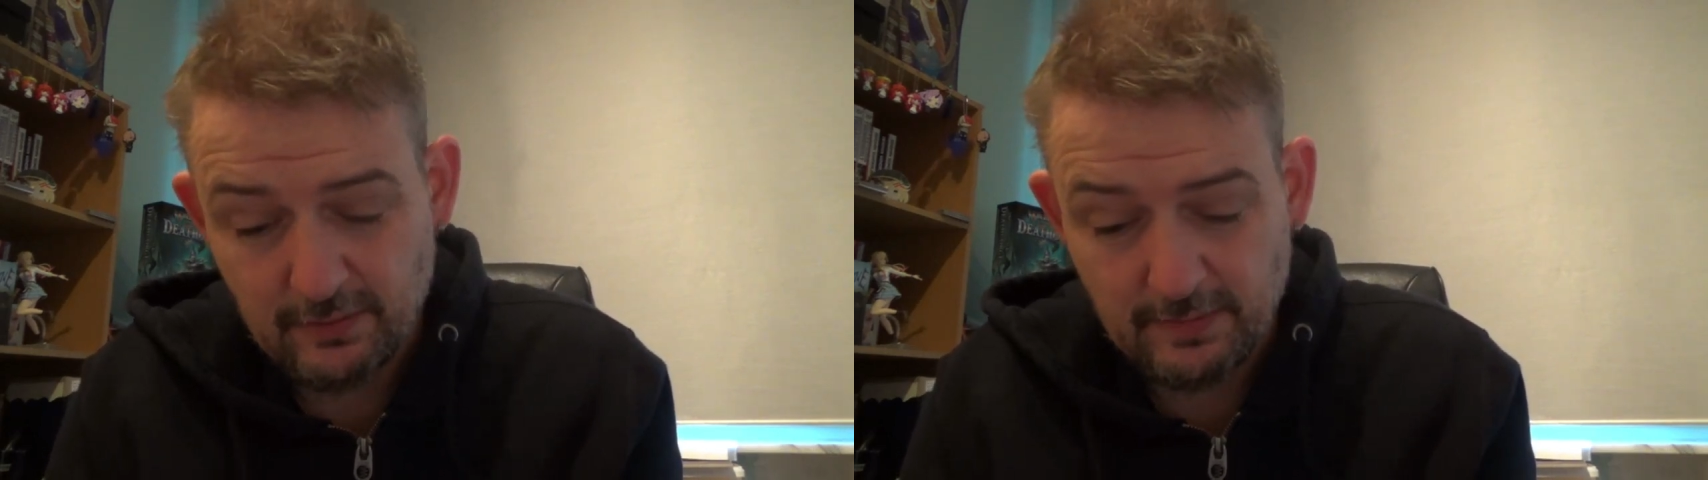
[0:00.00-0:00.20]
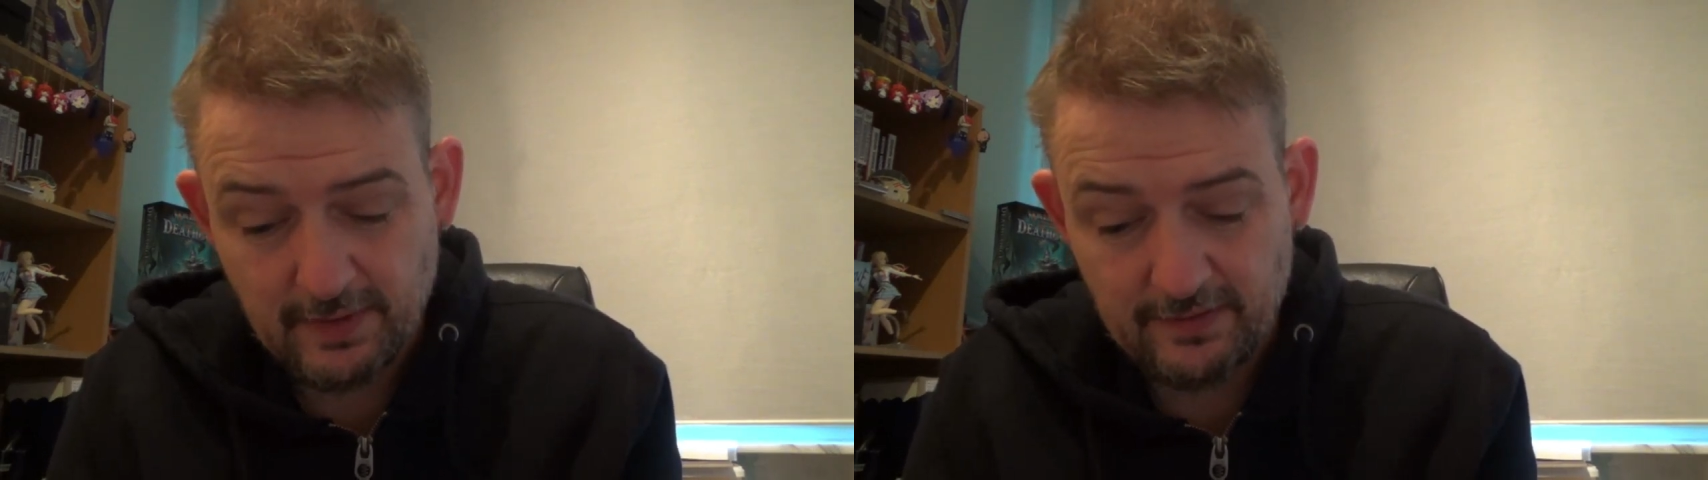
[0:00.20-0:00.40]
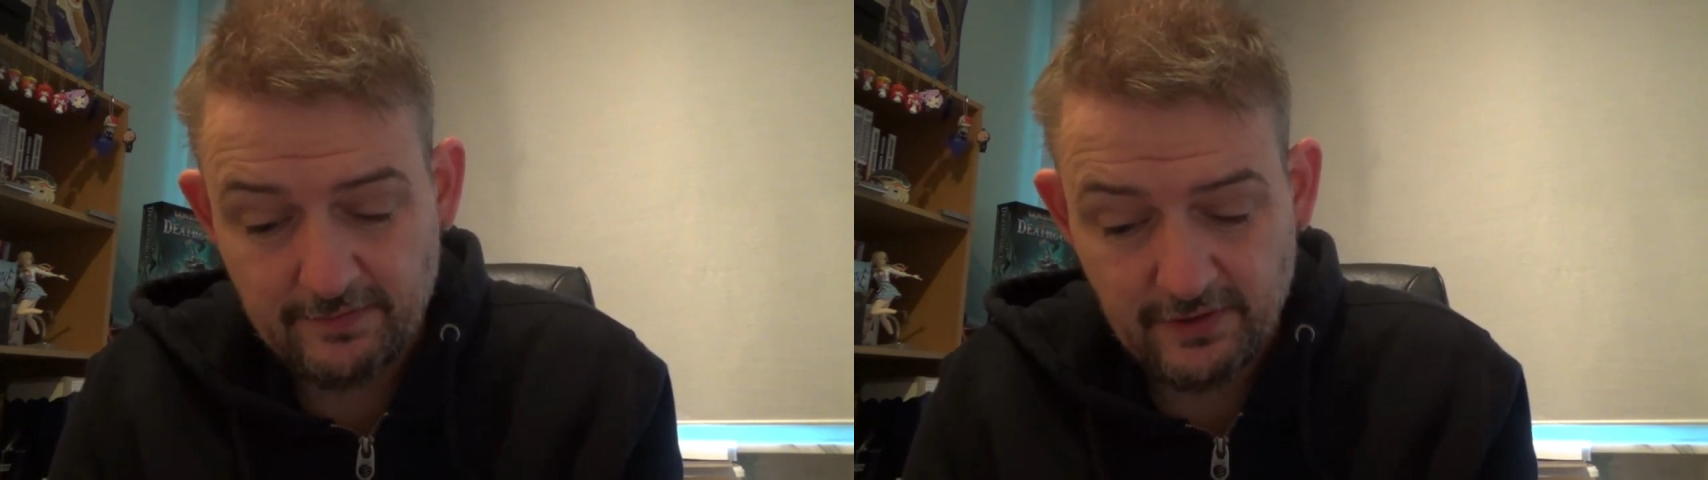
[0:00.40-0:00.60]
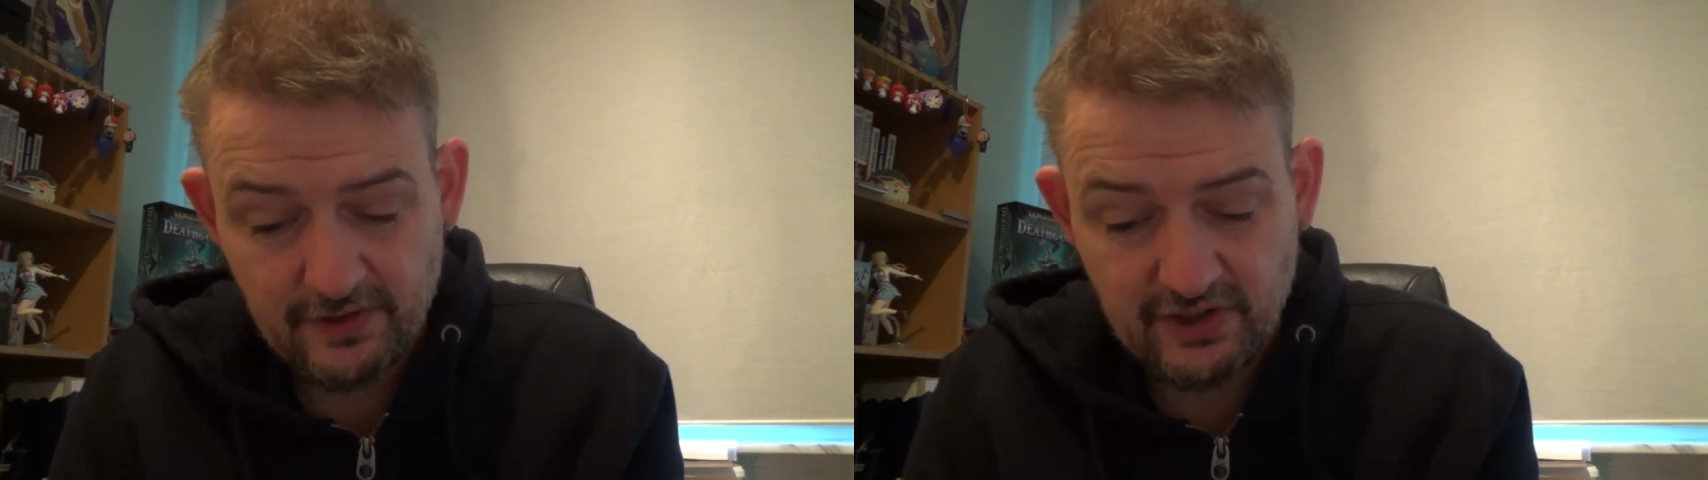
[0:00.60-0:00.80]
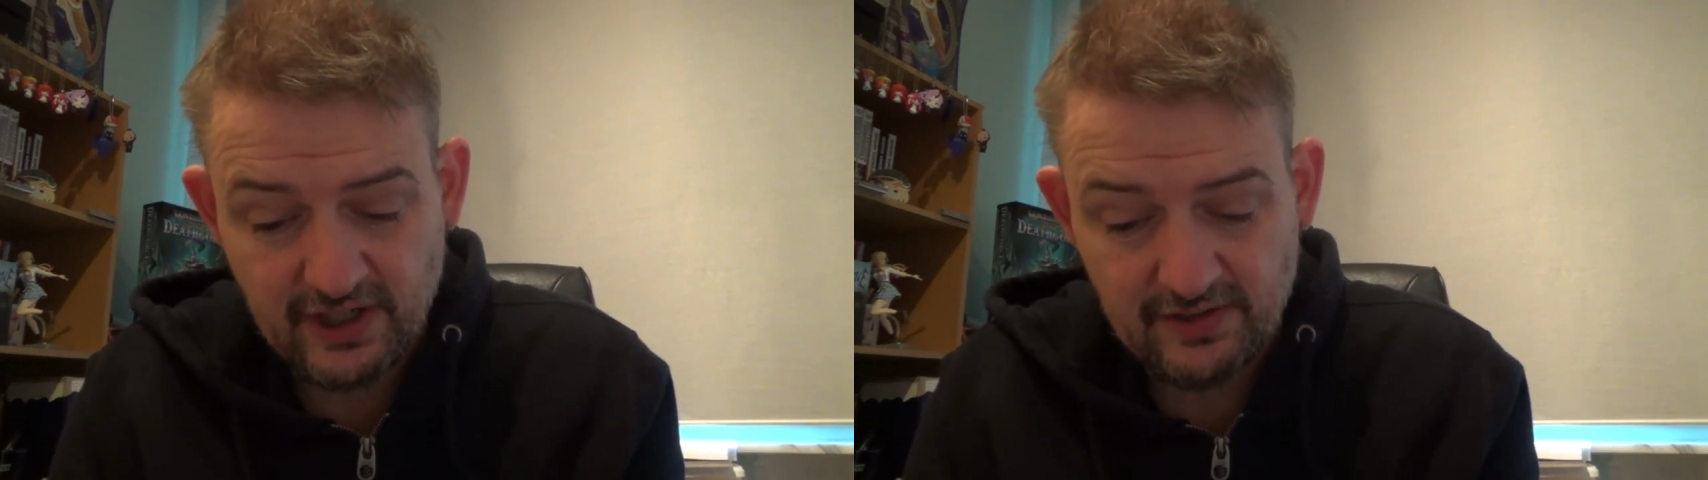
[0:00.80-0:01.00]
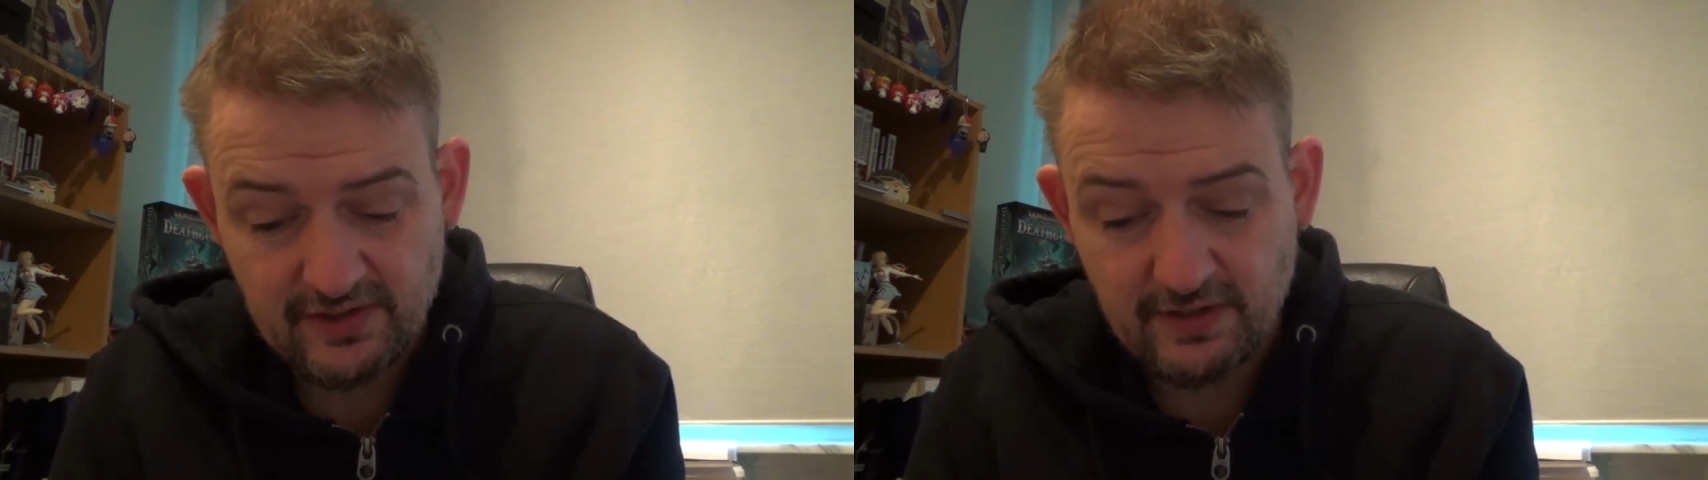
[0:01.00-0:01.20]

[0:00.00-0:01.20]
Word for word: run my first channels